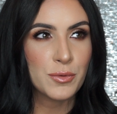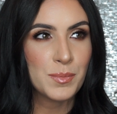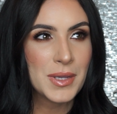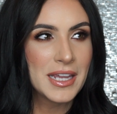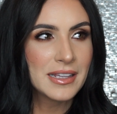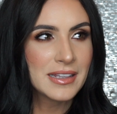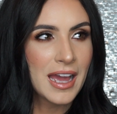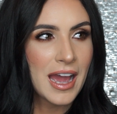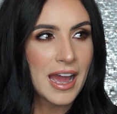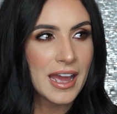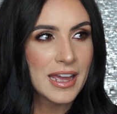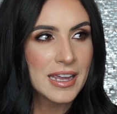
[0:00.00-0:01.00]
so being that
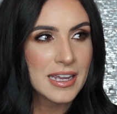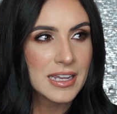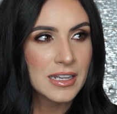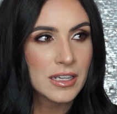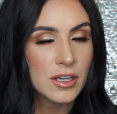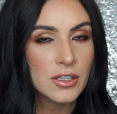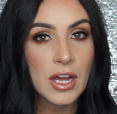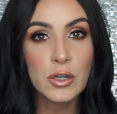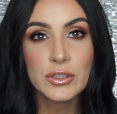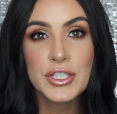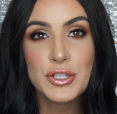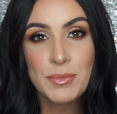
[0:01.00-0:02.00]
I not
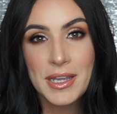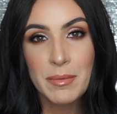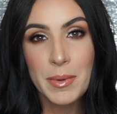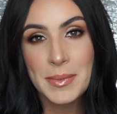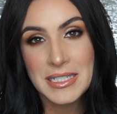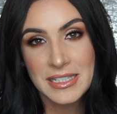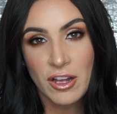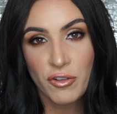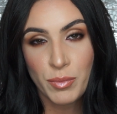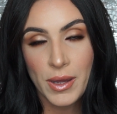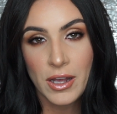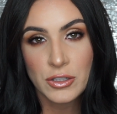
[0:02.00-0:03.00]
only do makeup on
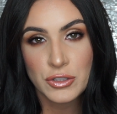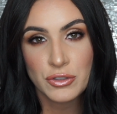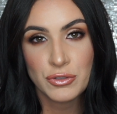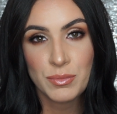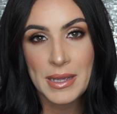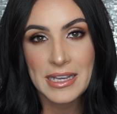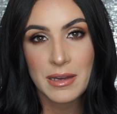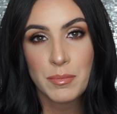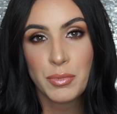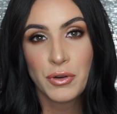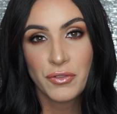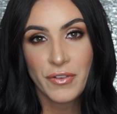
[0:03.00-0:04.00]
myself, but I also do
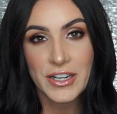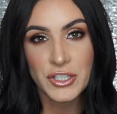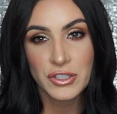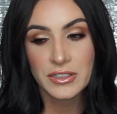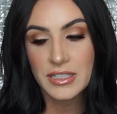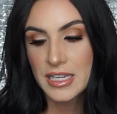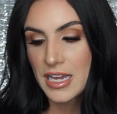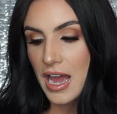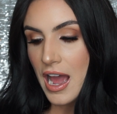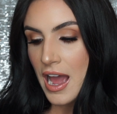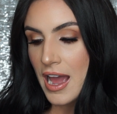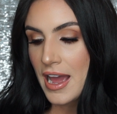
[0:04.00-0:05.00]
makeup professionally,
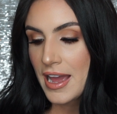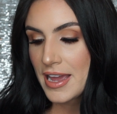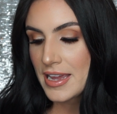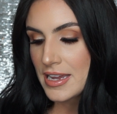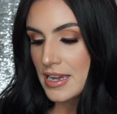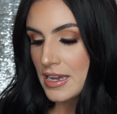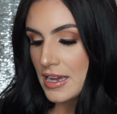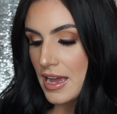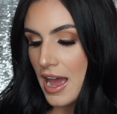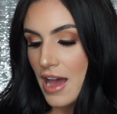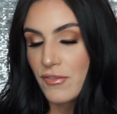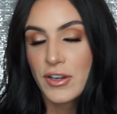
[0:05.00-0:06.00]
I
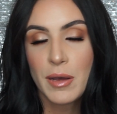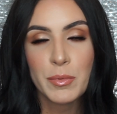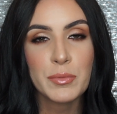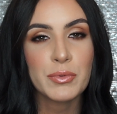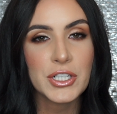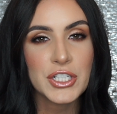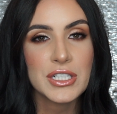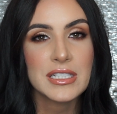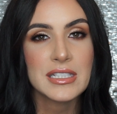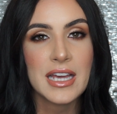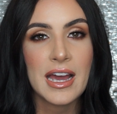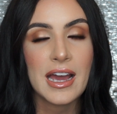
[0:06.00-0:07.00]
have a couple
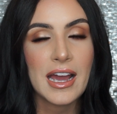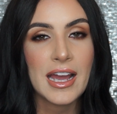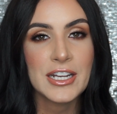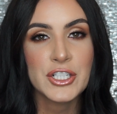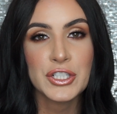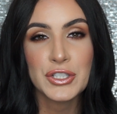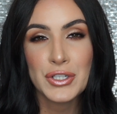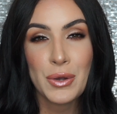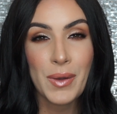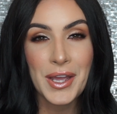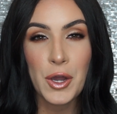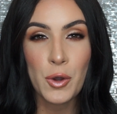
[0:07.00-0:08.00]
brushes that I just know
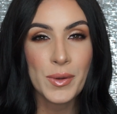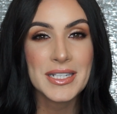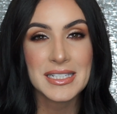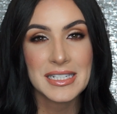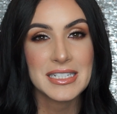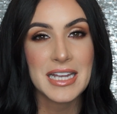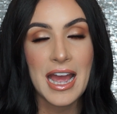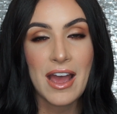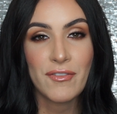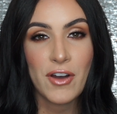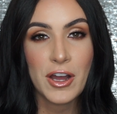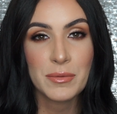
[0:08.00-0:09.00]
I always need to
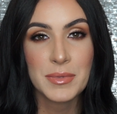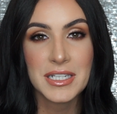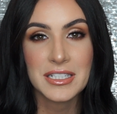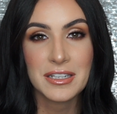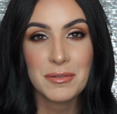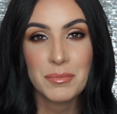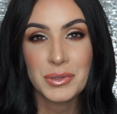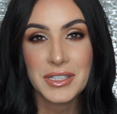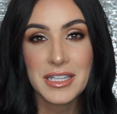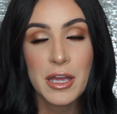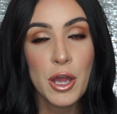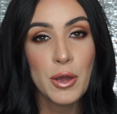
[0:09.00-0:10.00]
have on me to
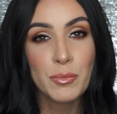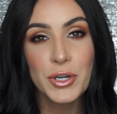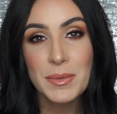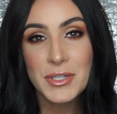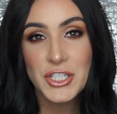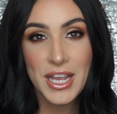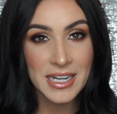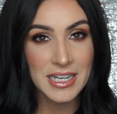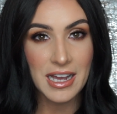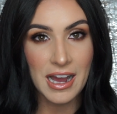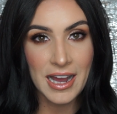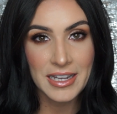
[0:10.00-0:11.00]
complete pretty much
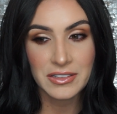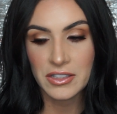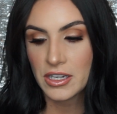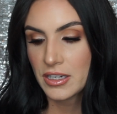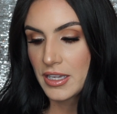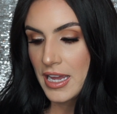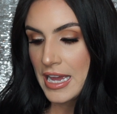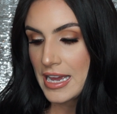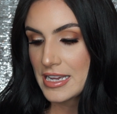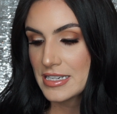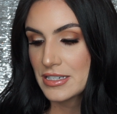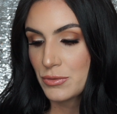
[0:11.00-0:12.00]
any eye look.
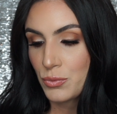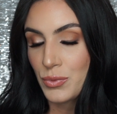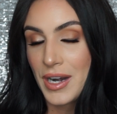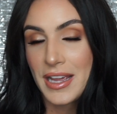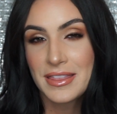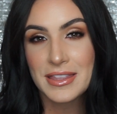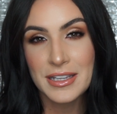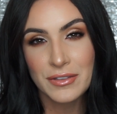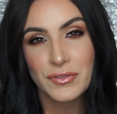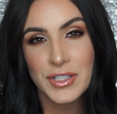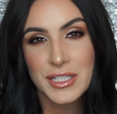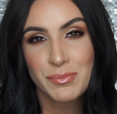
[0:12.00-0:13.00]
And when I think
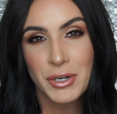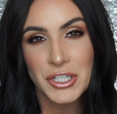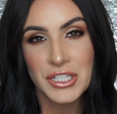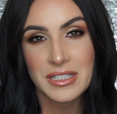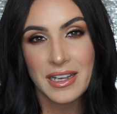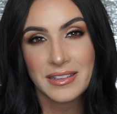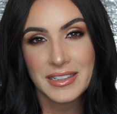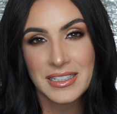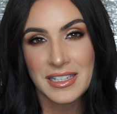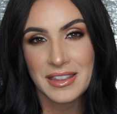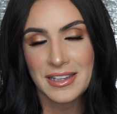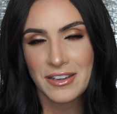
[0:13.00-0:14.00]
of these brushes, I like
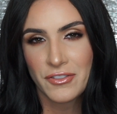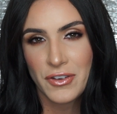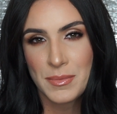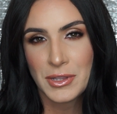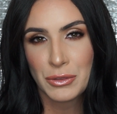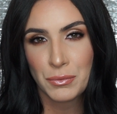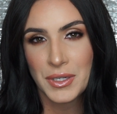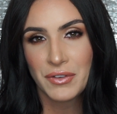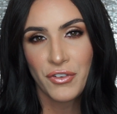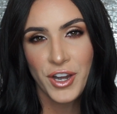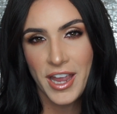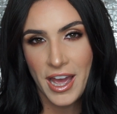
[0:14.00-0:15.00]
to think of them in 3
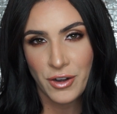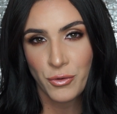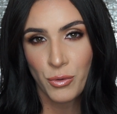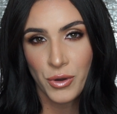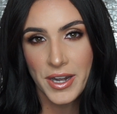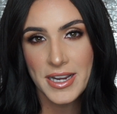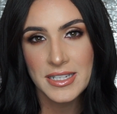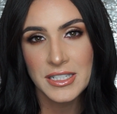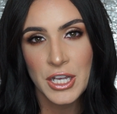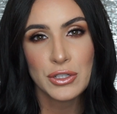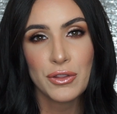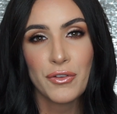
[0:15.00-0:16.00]
different categories.
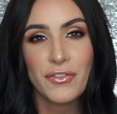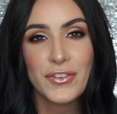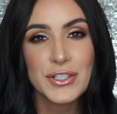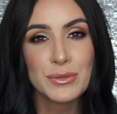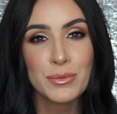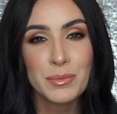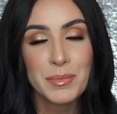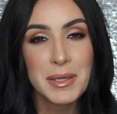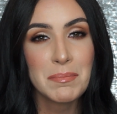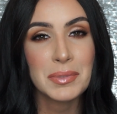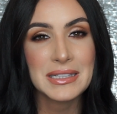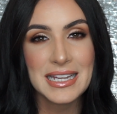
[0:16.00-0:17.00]
So the first one would be
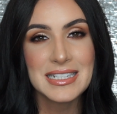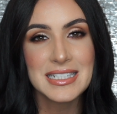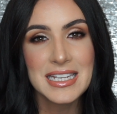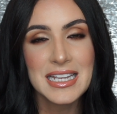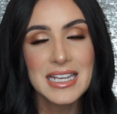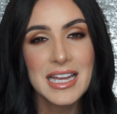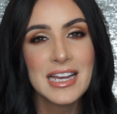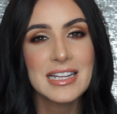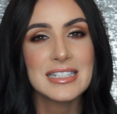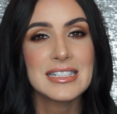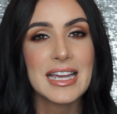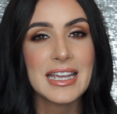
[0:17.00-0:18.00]
blending,
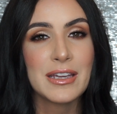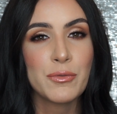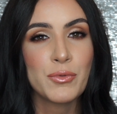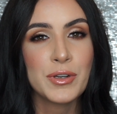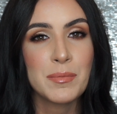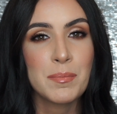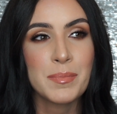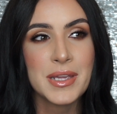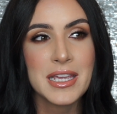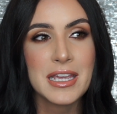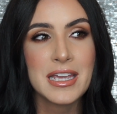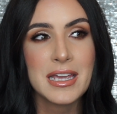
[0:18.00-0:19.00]
second would
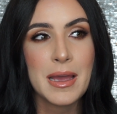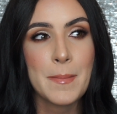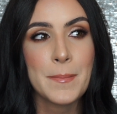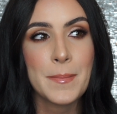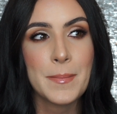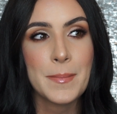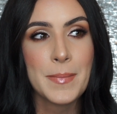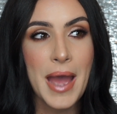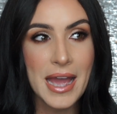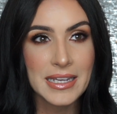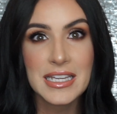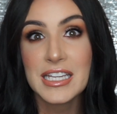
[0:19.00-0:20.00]
be
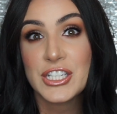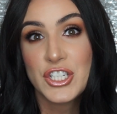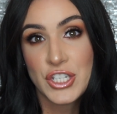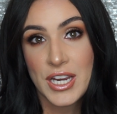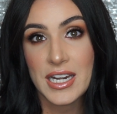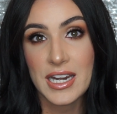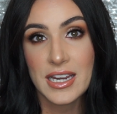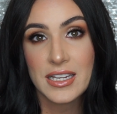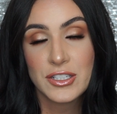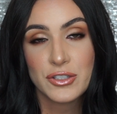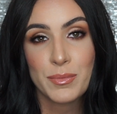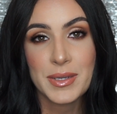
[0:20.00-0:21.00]
packing and
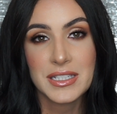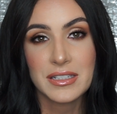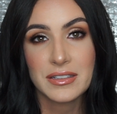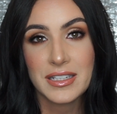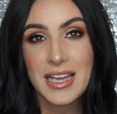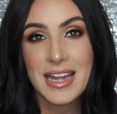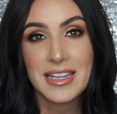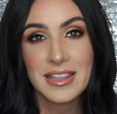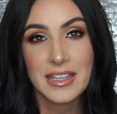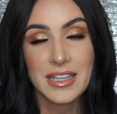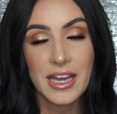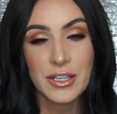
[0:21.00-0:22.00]
shading, so basically
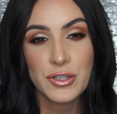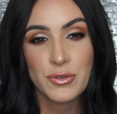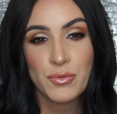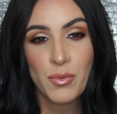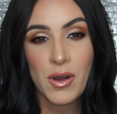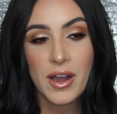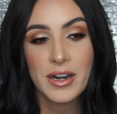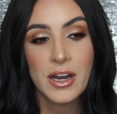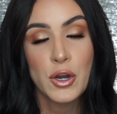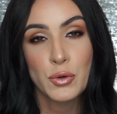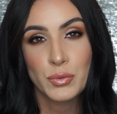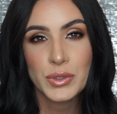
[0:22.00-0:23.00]
anything that you want
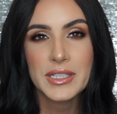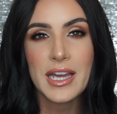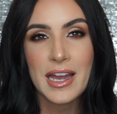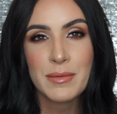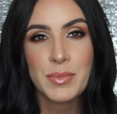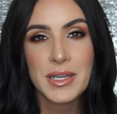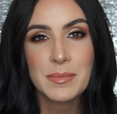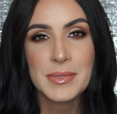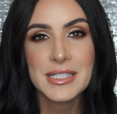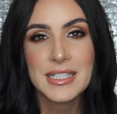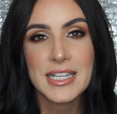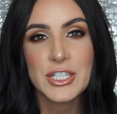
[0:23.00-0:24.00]
really high
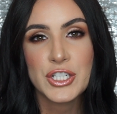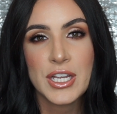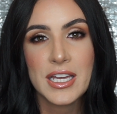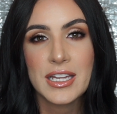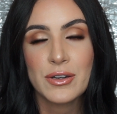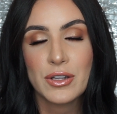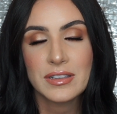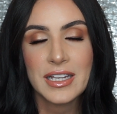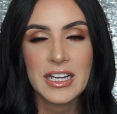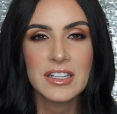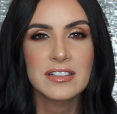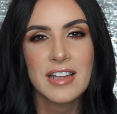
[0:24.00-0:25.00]
pigmentation,
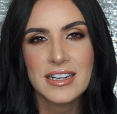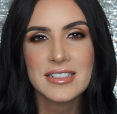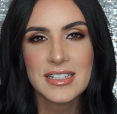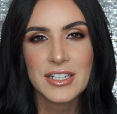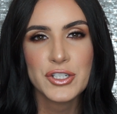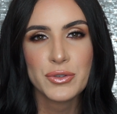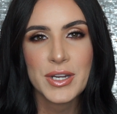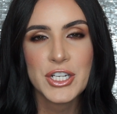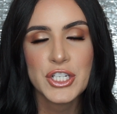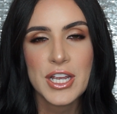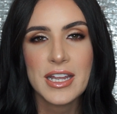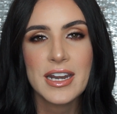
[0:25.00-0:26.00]
like a lot of
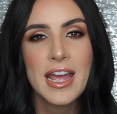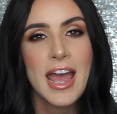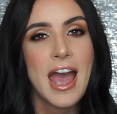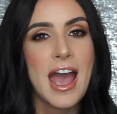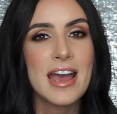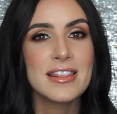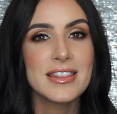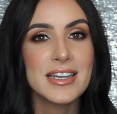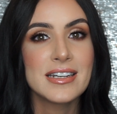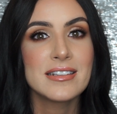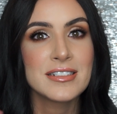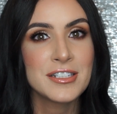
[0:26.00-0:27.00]
saturation, and then